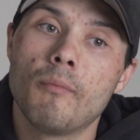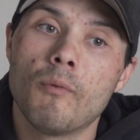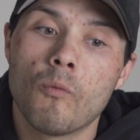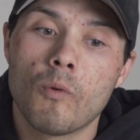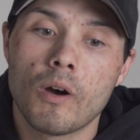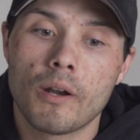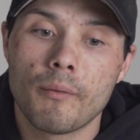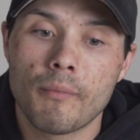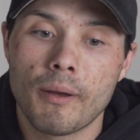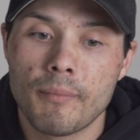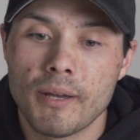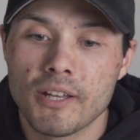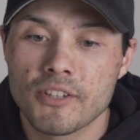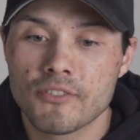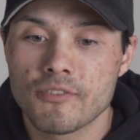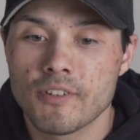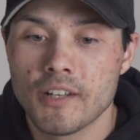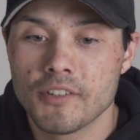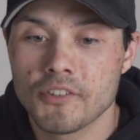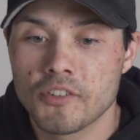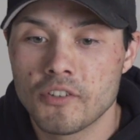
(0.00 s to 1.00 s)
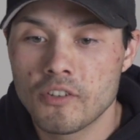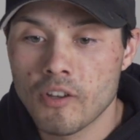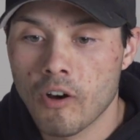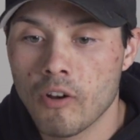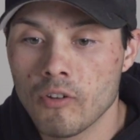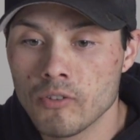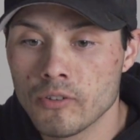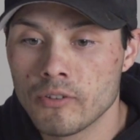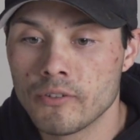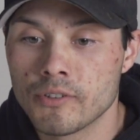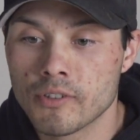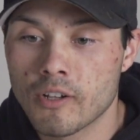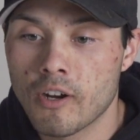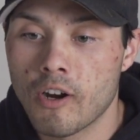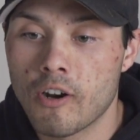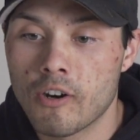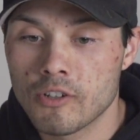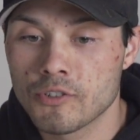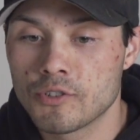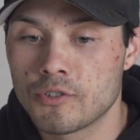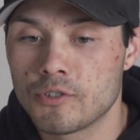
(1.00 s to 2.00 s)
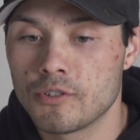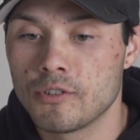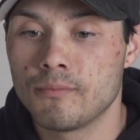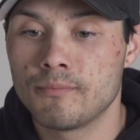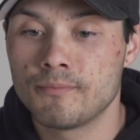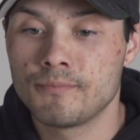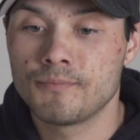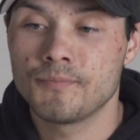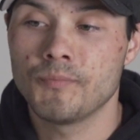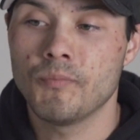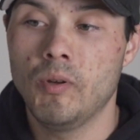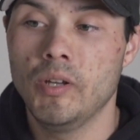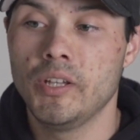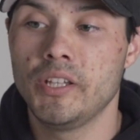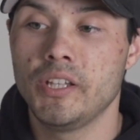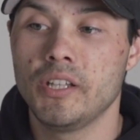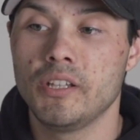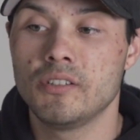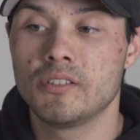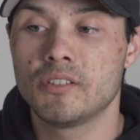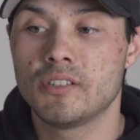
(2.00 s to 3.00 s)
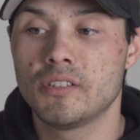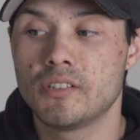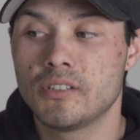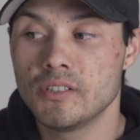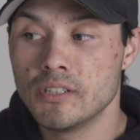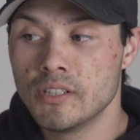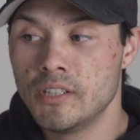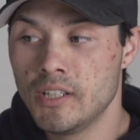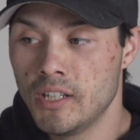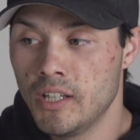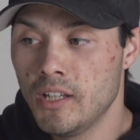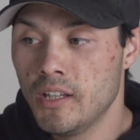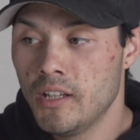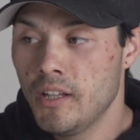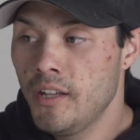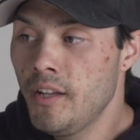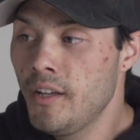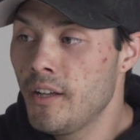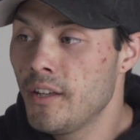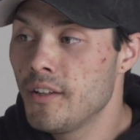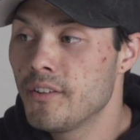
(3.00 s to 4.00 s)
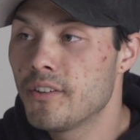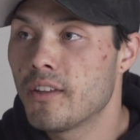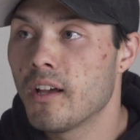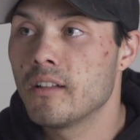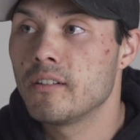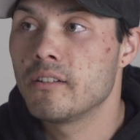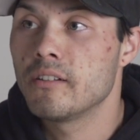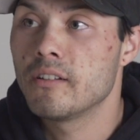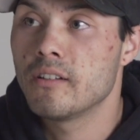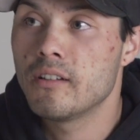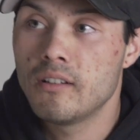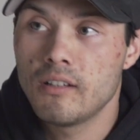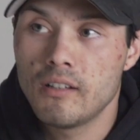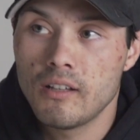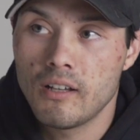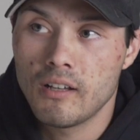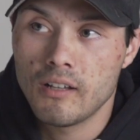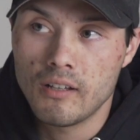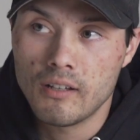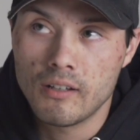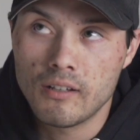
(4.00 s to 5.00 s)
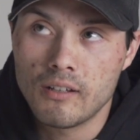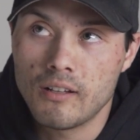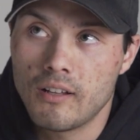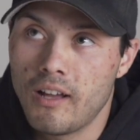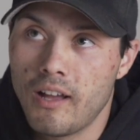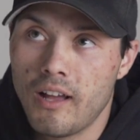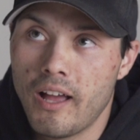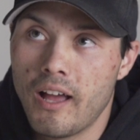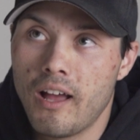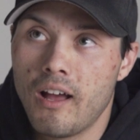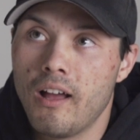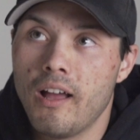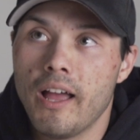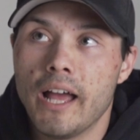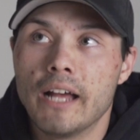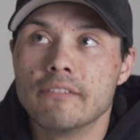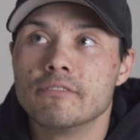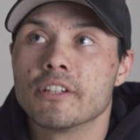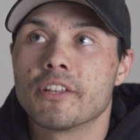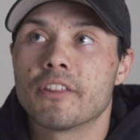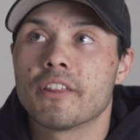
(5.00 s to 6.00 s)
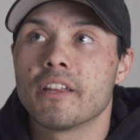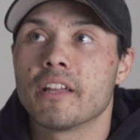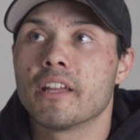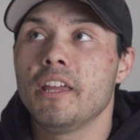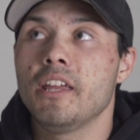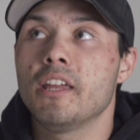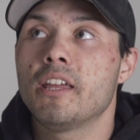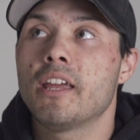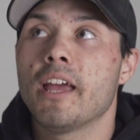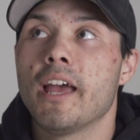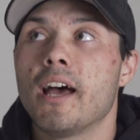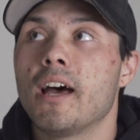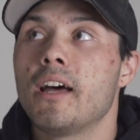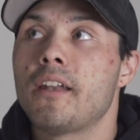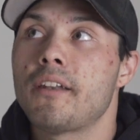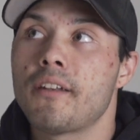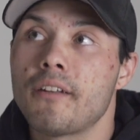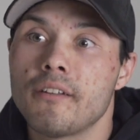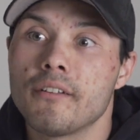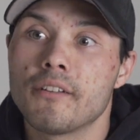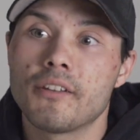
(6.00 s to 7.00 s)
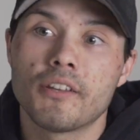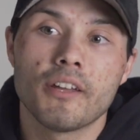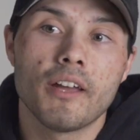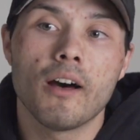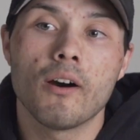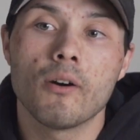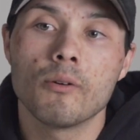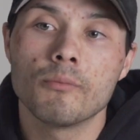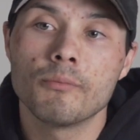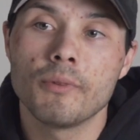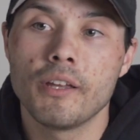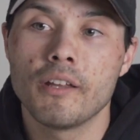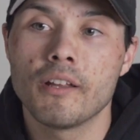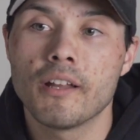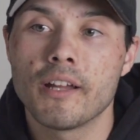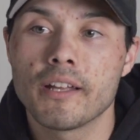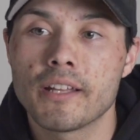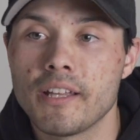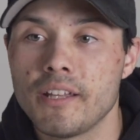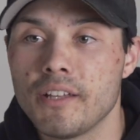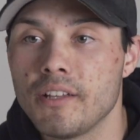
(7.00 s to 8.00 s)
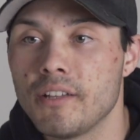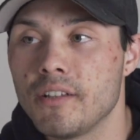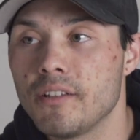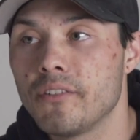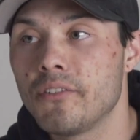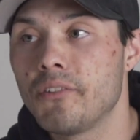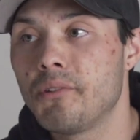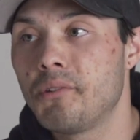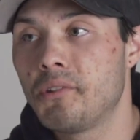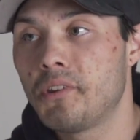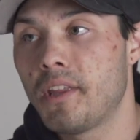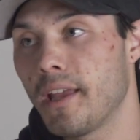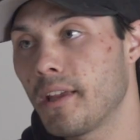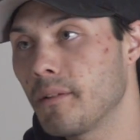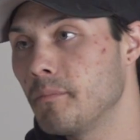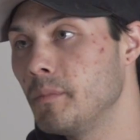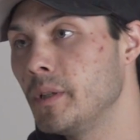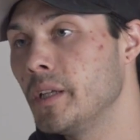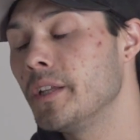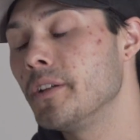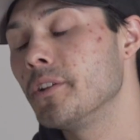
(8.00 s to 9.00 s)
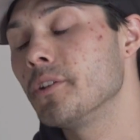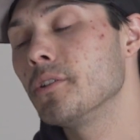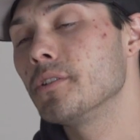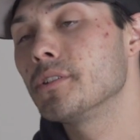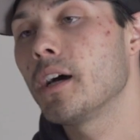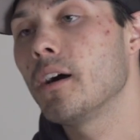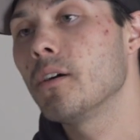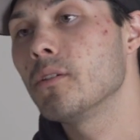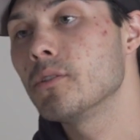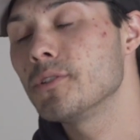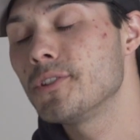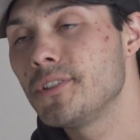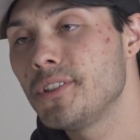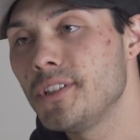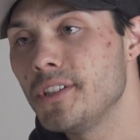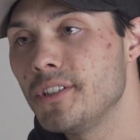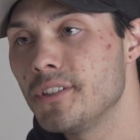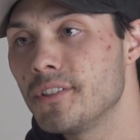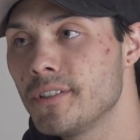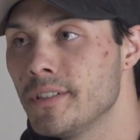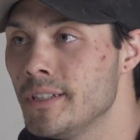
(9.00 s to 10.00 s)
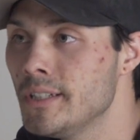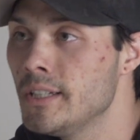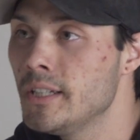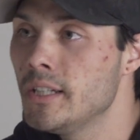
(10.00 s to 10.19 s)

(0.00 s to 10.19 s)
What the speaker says: one of my best friends, Dalton Karlstrom. He's done everything he can to help me. Like, he's taken me into his house, he's